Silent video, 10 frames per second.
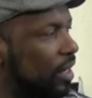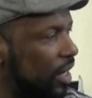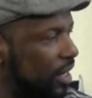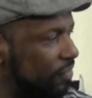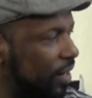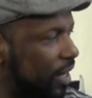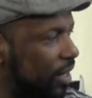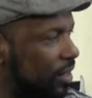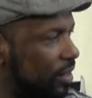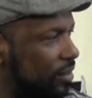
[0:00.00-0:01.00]
can he fight?
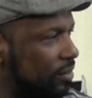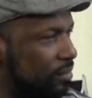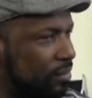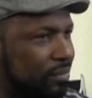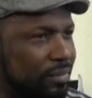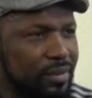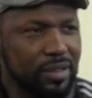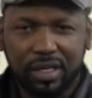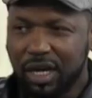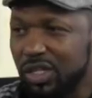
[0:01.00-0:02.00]

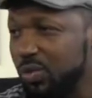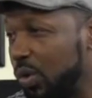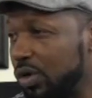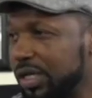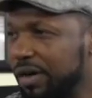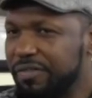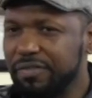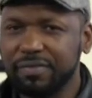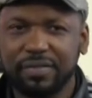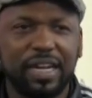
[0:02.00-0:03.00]
And just walked off.
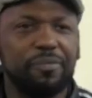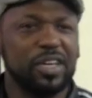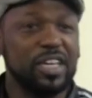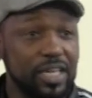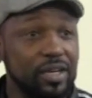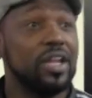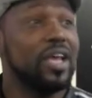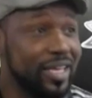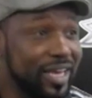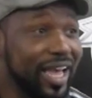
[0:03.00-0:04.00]
And I'm thinking,
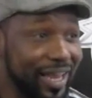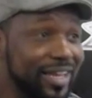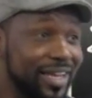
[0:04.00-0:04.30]
yeah,